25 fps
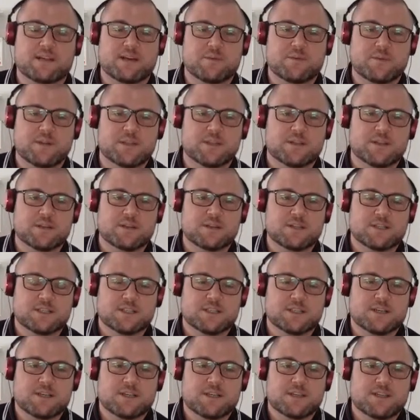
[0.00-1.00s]
I mean,
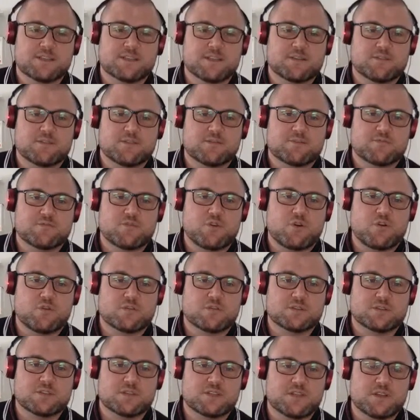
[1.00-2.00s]
is it
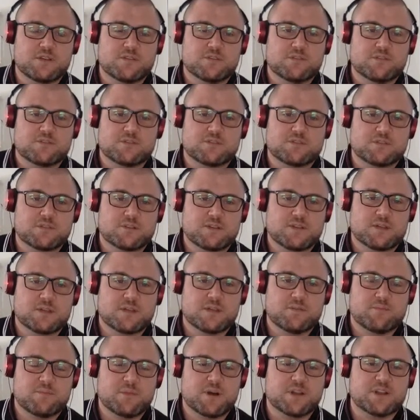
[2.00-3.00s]
wrong to use
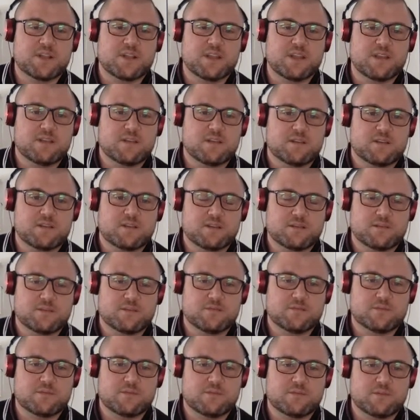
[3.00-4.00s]
money,
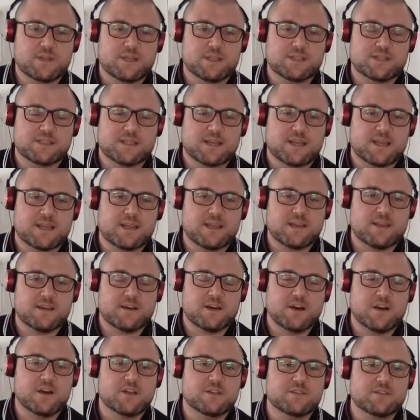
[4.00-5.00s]
let's say,
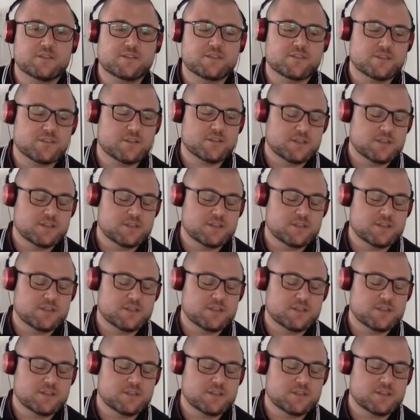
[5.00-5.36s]
earned